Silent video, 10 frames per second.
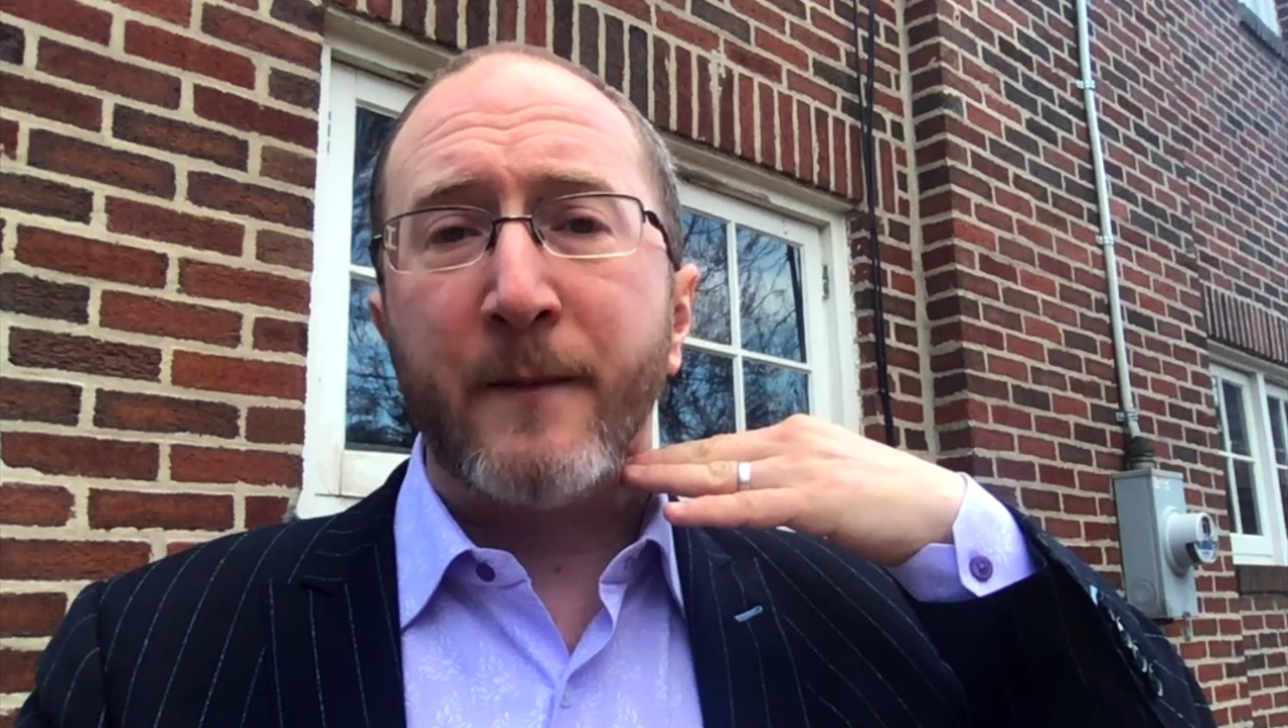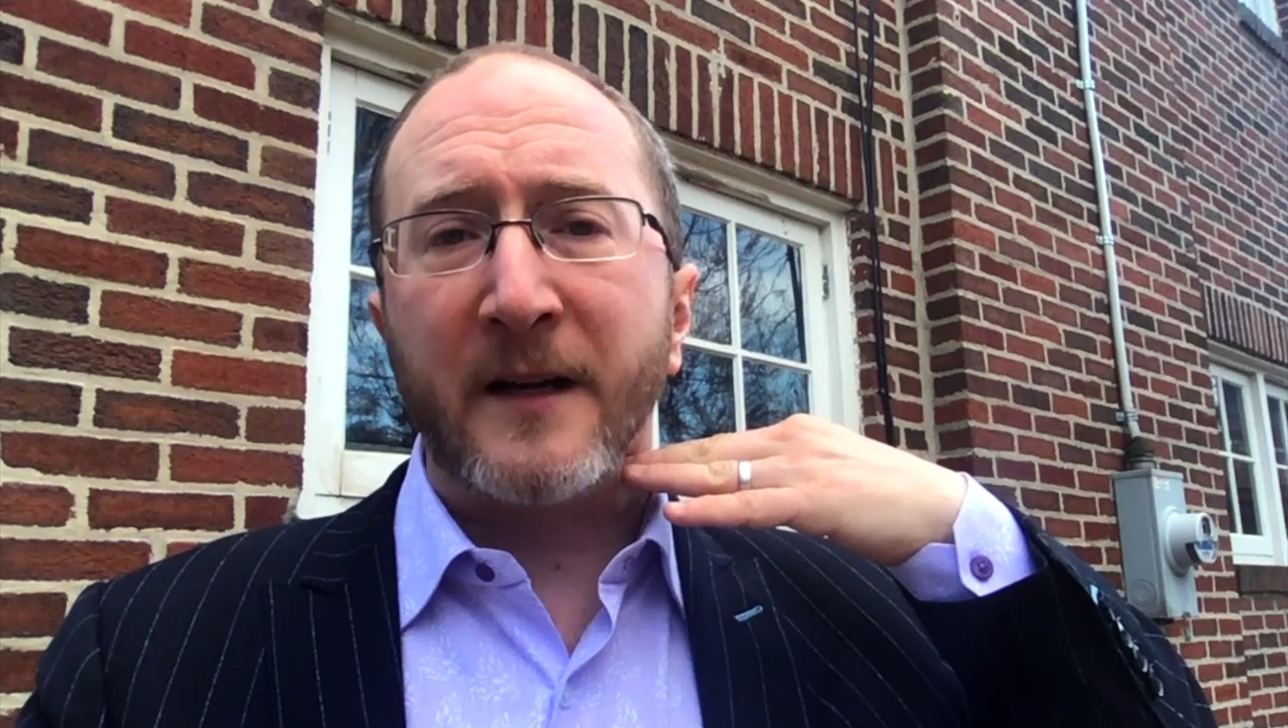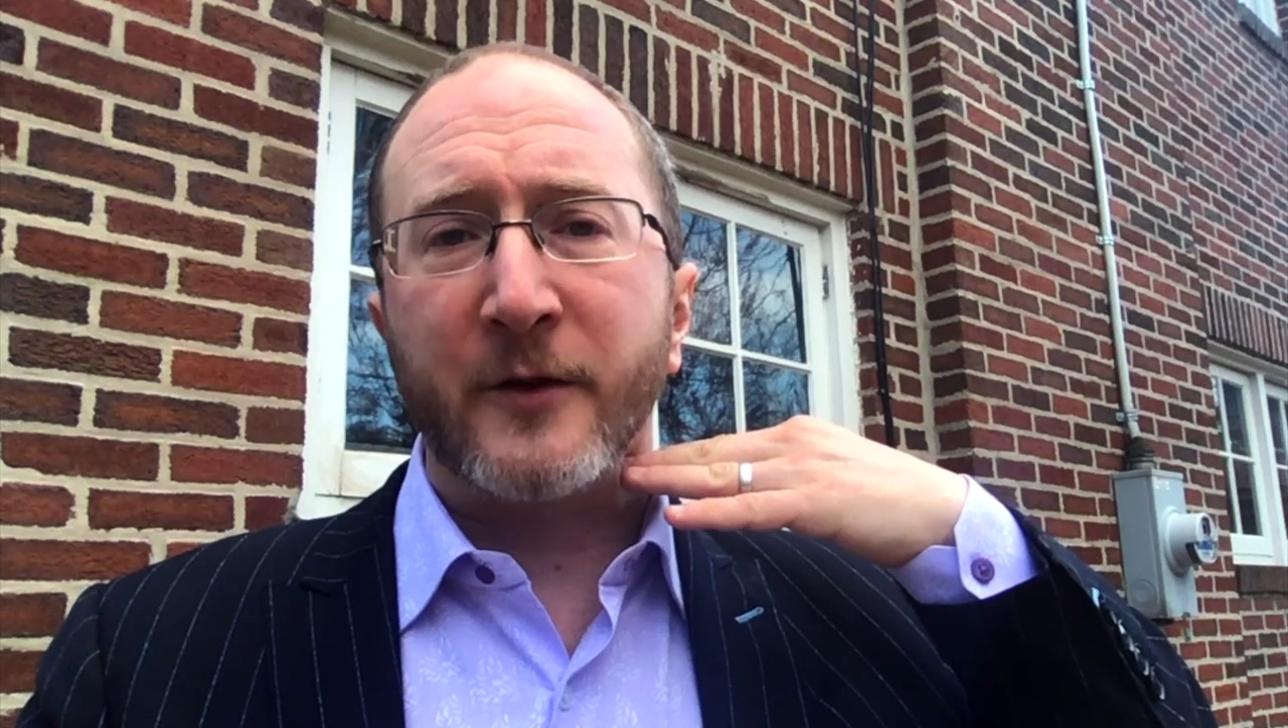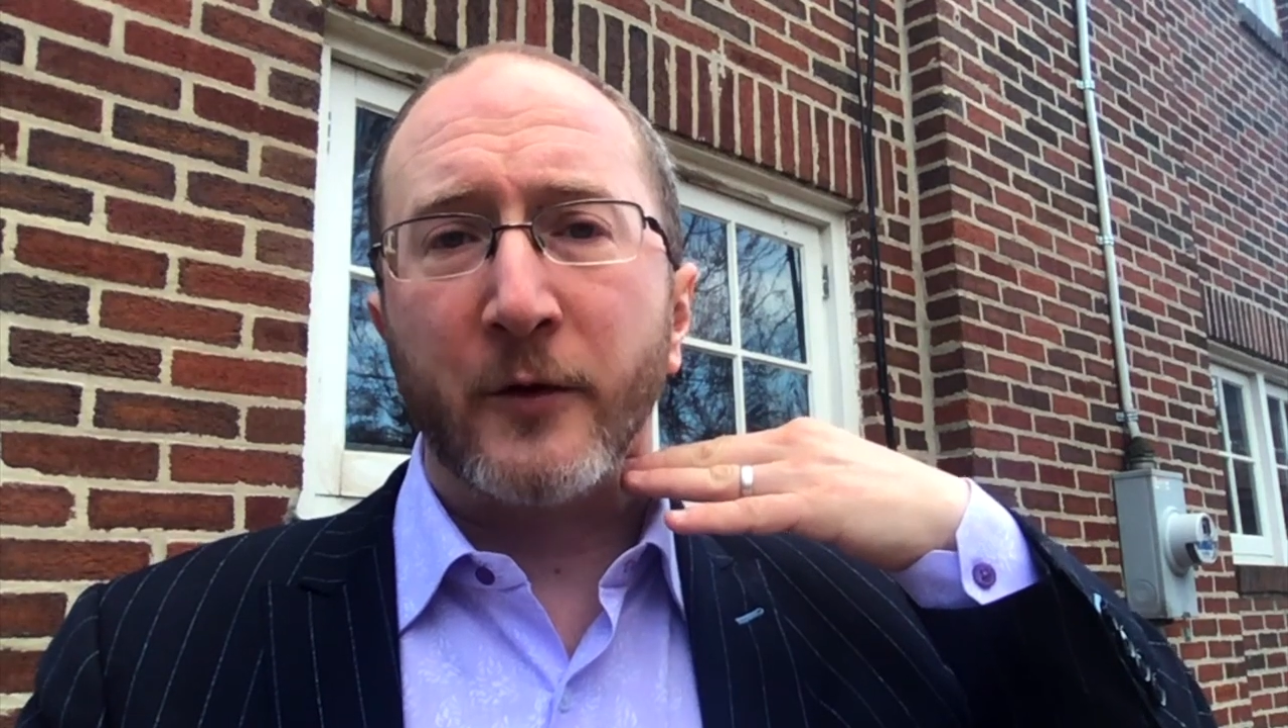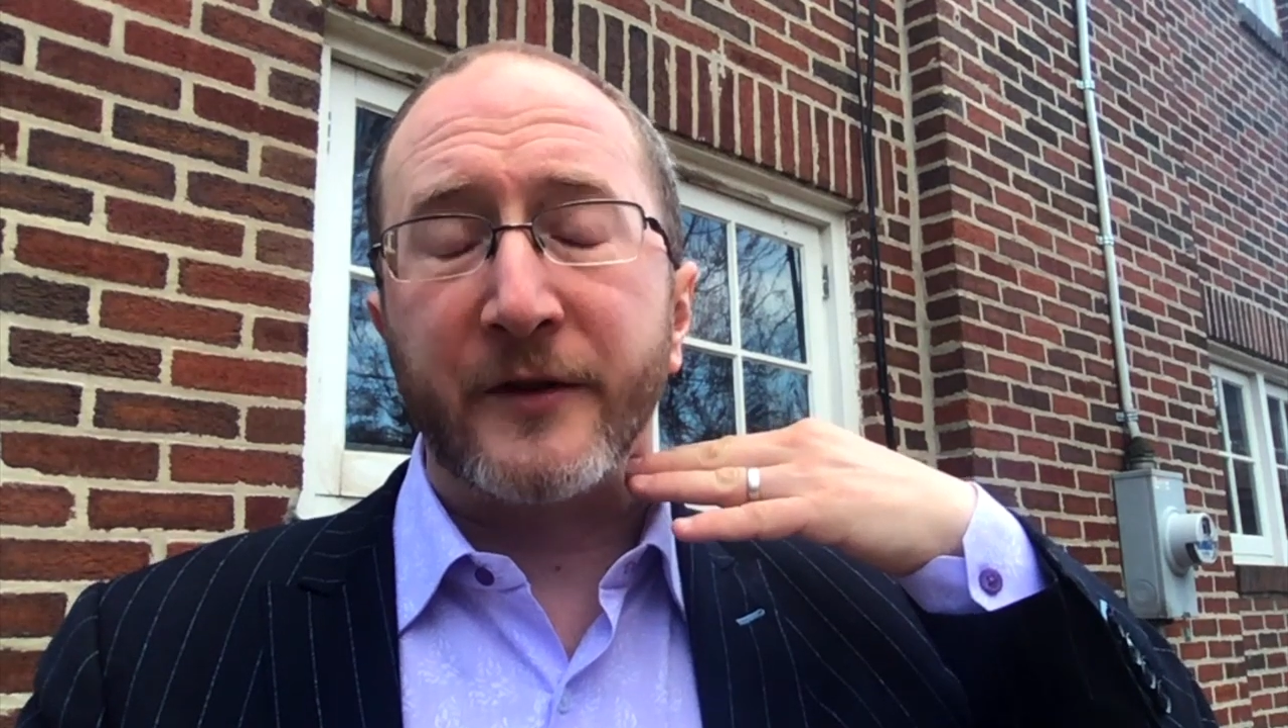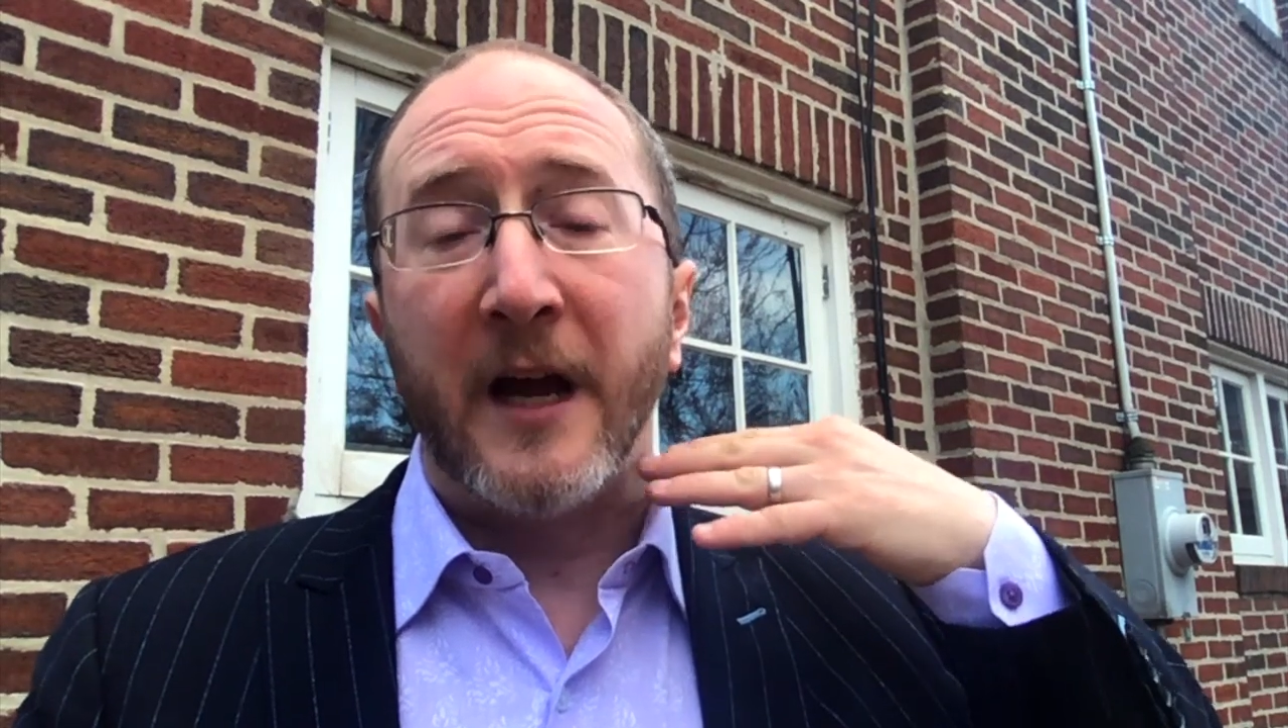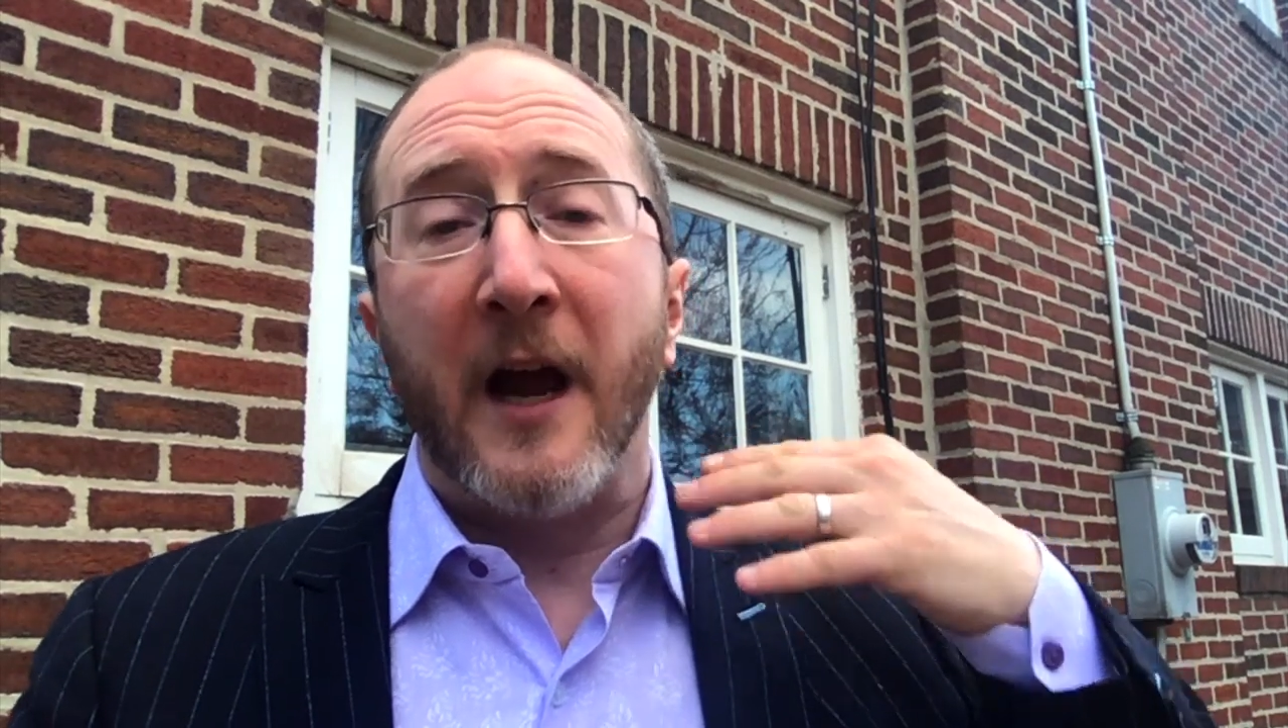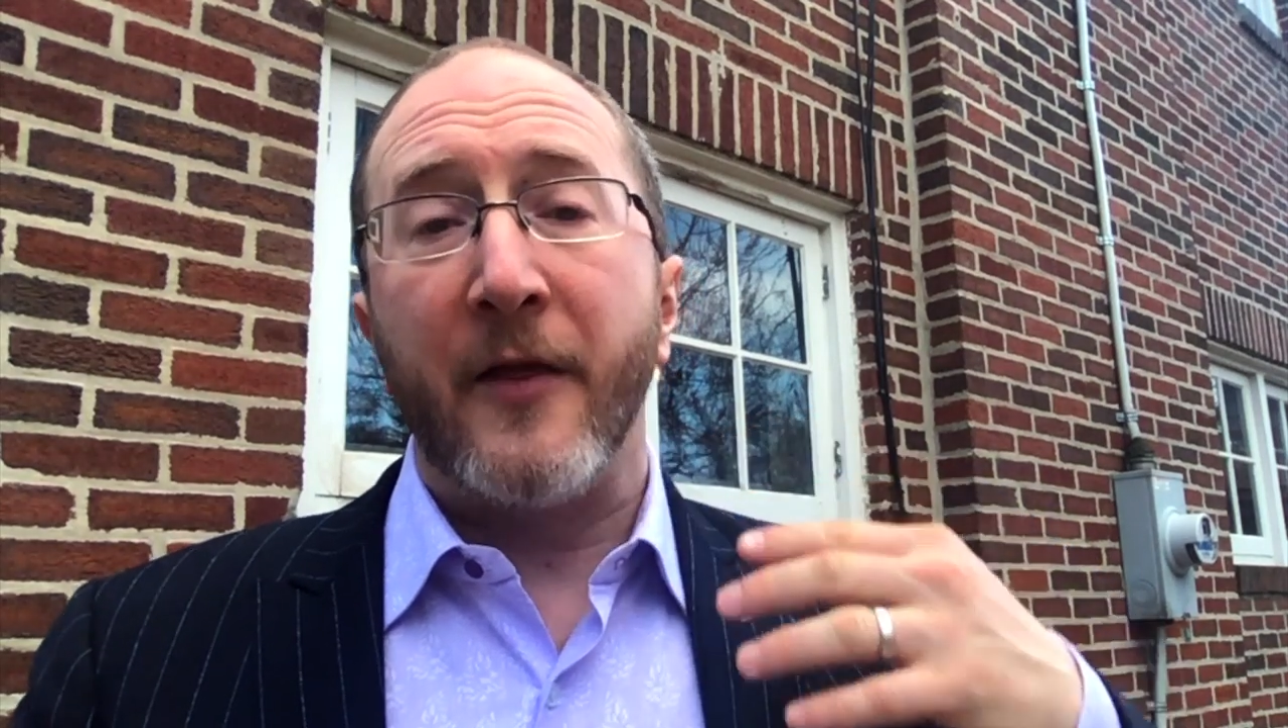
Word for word: muscles,